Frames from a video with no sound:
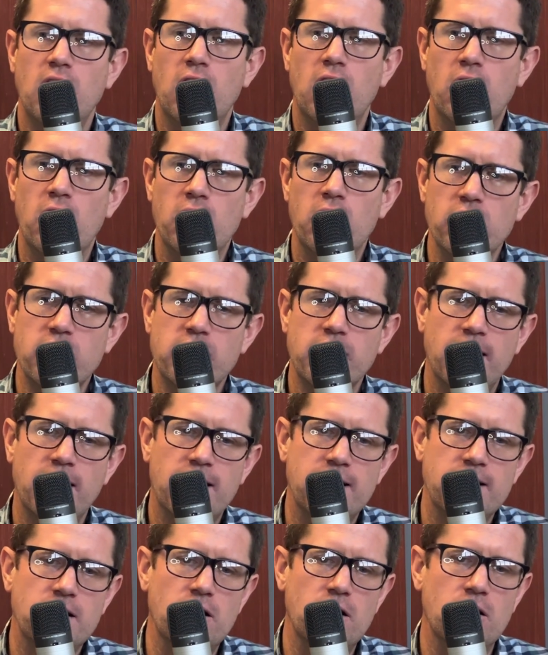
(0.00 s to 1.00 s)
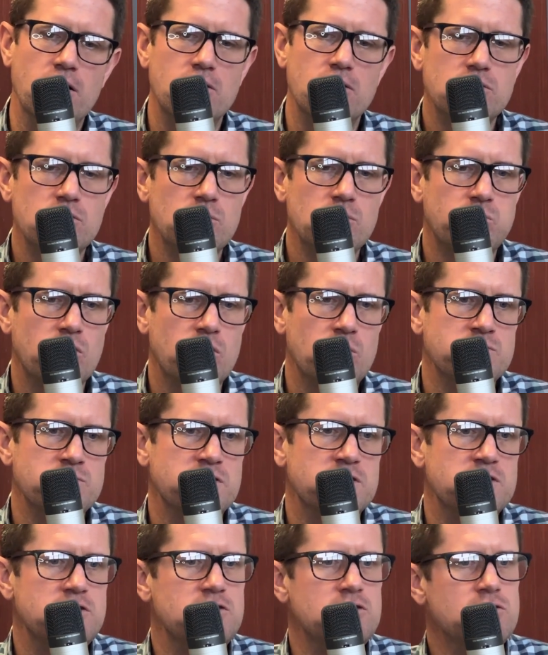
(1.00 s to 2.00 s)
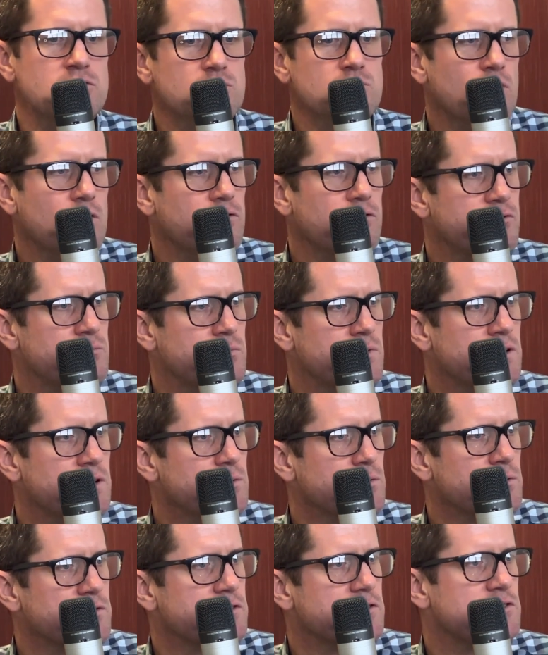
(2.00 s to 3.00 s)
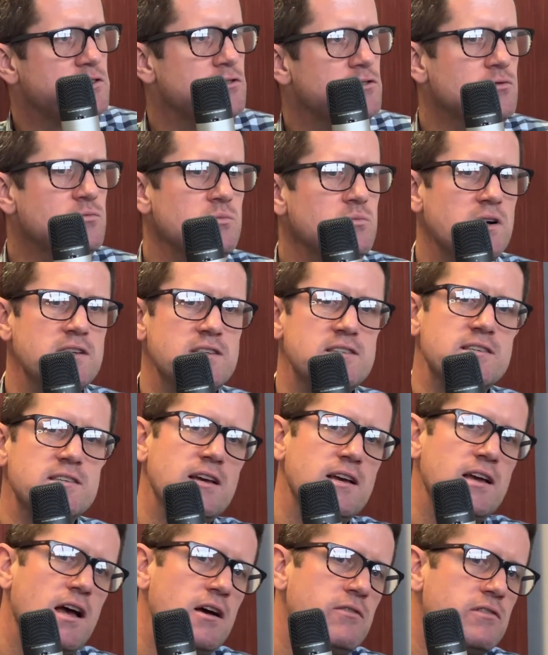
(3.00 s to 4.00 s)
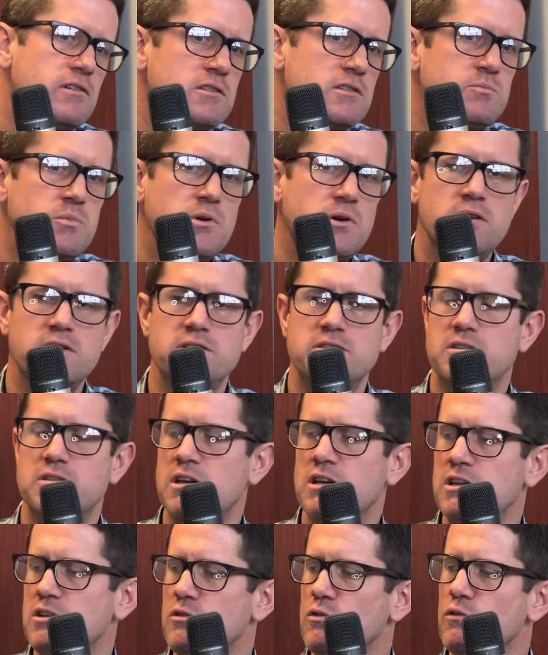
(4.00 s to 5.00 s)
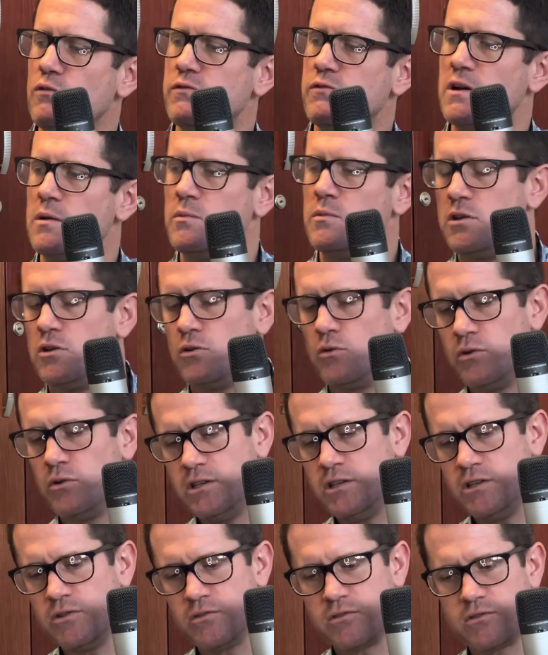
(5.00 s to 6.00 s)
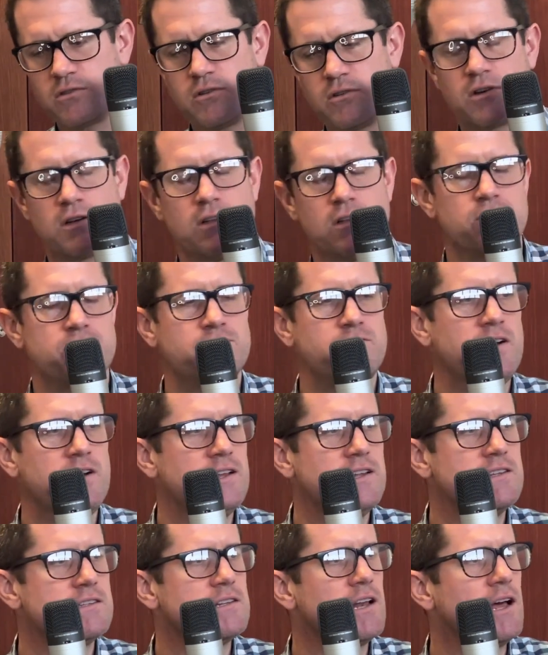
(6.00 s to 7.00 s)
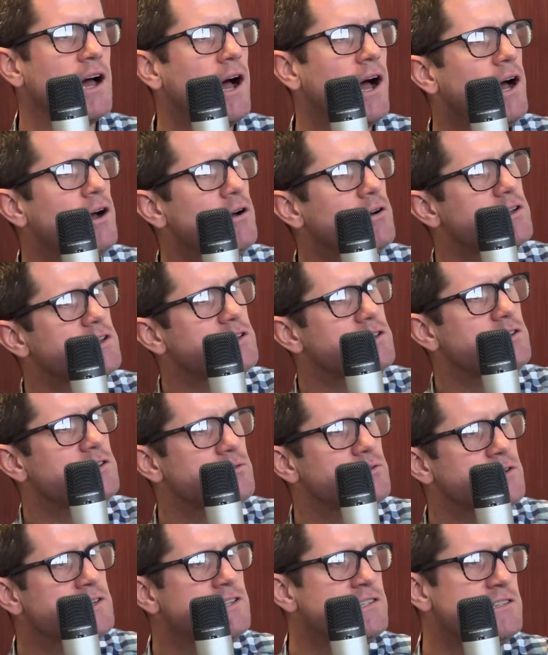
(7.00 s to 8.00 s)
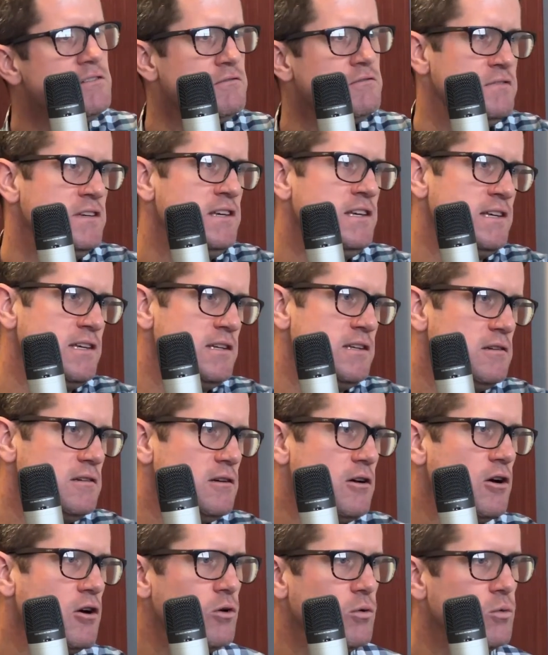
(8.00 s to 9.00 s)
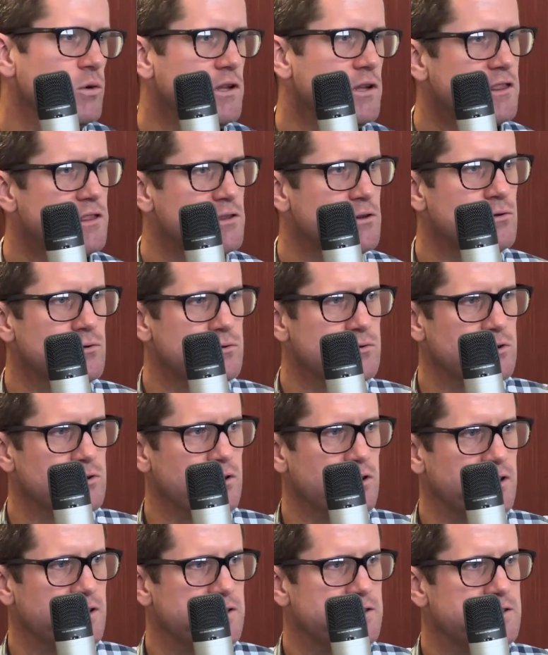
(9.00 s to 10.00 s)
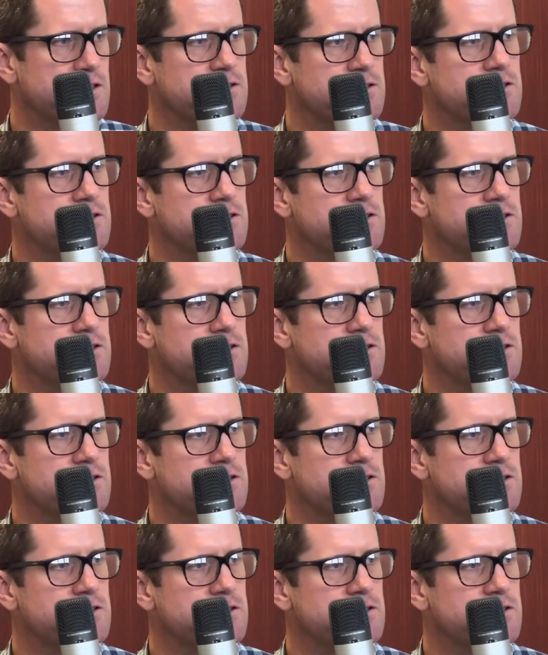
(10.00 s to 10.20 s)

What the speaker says: look at local problems that you are familiar with, that you might say have experience in your family or in your circle of friends, and how can you intervene with your knowledge and